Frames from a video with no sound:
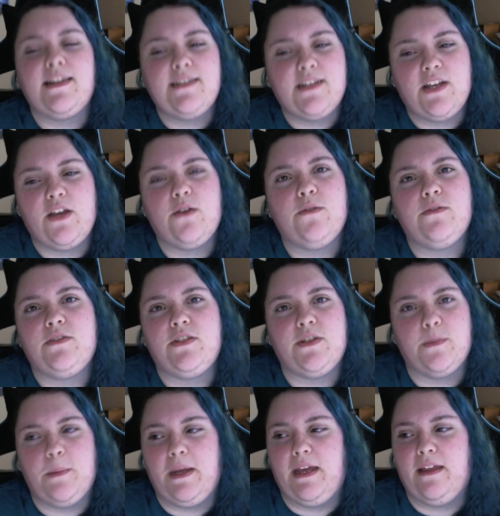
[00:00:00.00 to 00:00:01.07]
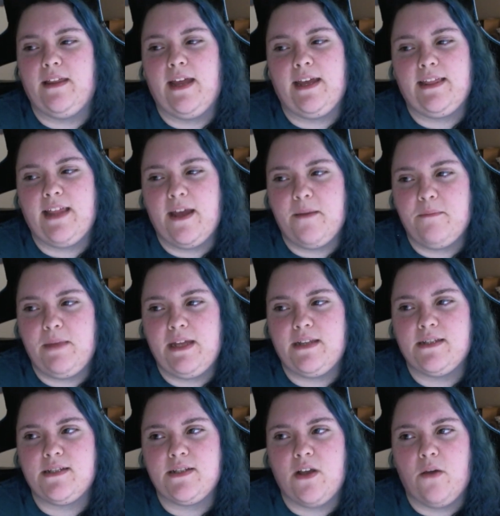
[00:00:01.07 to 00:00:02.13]
huge to me. Like, that
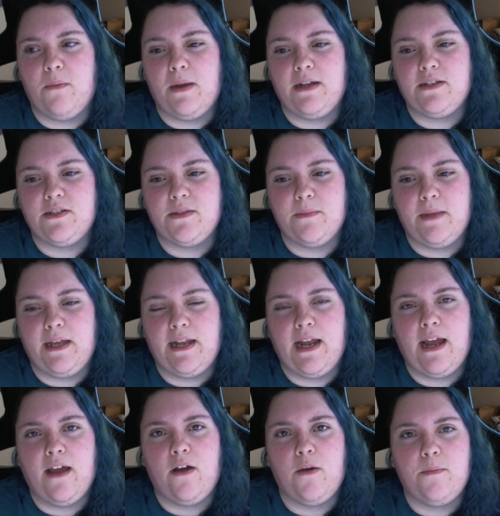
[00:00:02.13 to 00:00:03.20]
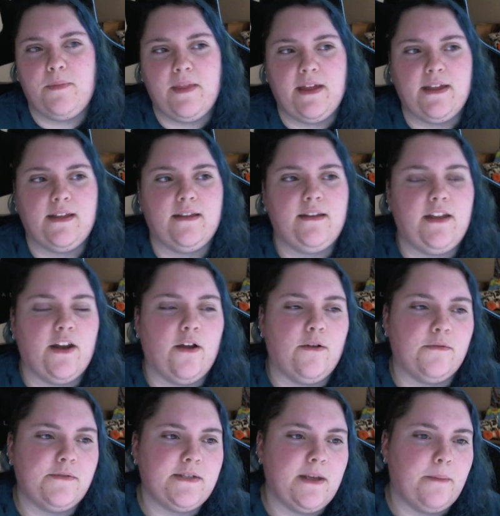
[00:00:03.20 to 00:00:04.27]
means so much to me. And I hope that,
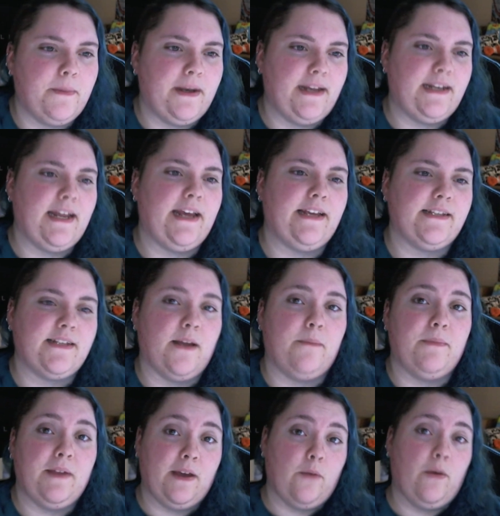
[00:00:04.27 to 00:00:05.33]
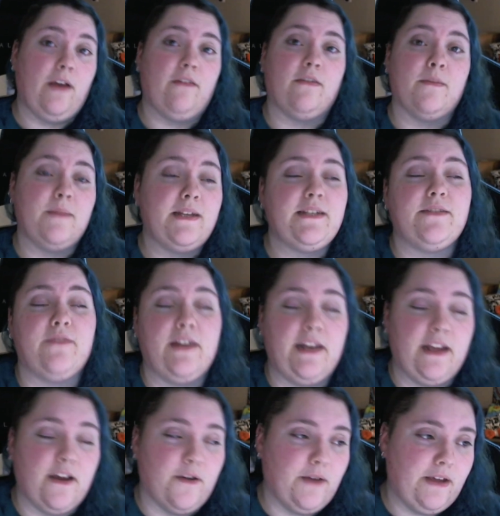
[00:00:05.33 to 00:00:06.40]
somebody takes something away from this
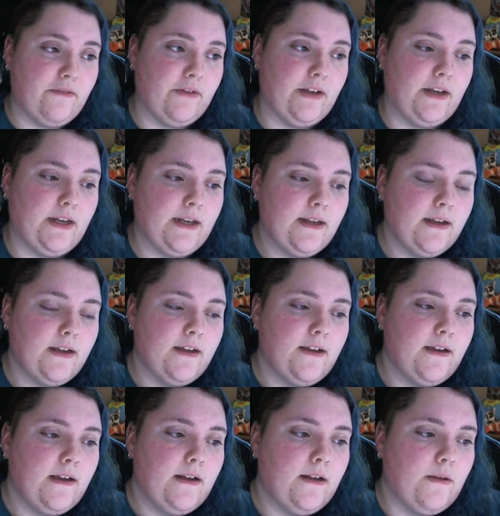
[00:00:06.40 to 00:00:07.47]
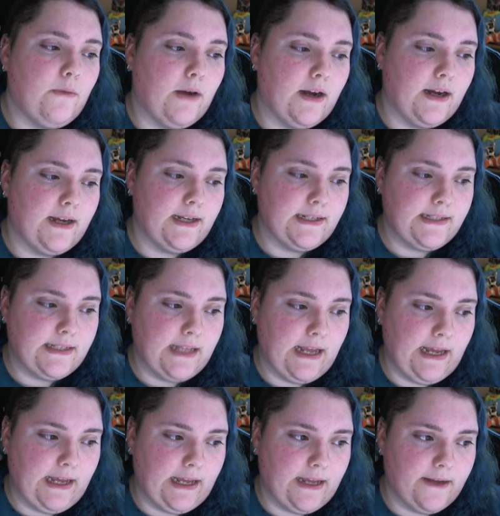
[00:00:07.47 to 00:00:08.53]
video, even, where it's
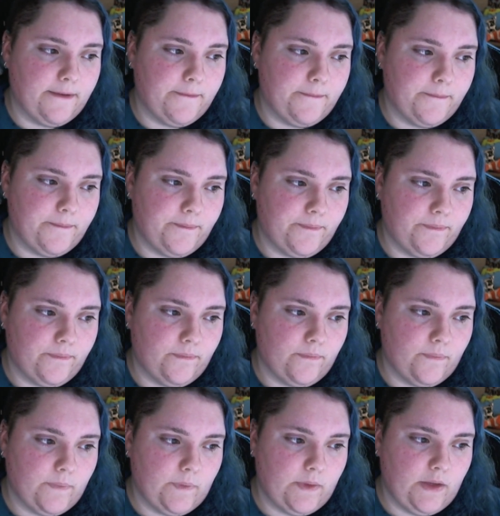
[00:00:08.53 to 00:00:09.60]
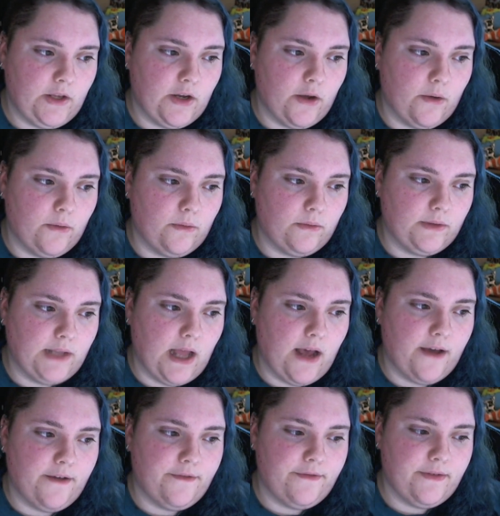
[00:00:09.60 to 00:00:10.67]
like,
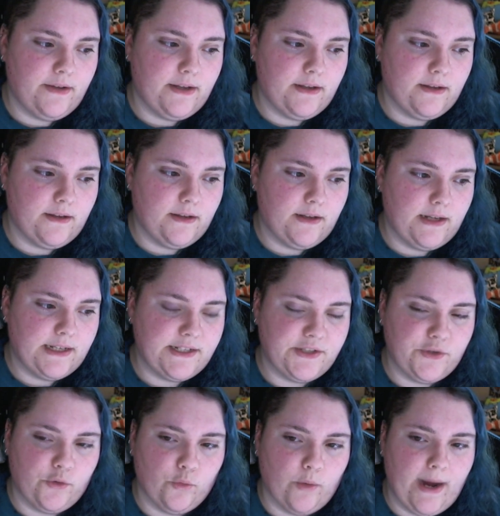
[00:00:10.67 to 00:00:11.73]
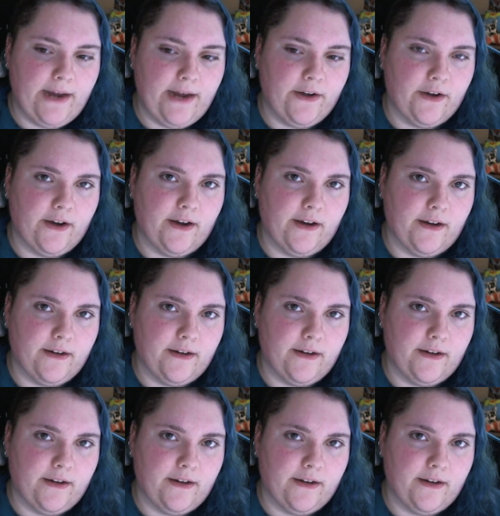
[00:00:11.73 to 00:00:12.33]
love is greater